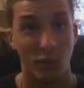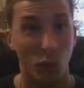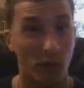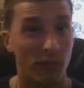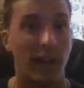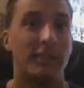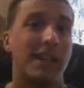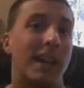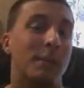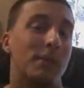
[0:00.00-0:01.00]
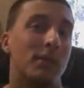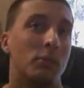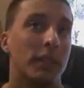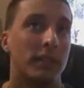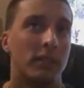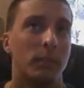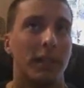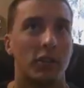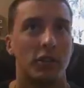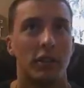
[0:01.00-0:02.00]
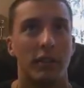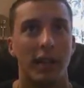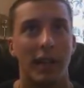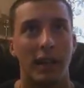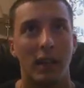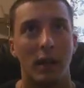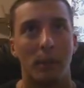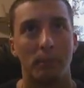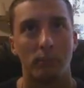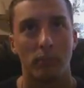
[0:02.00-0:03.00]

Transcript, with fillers: four or five times this week, to make sure that um,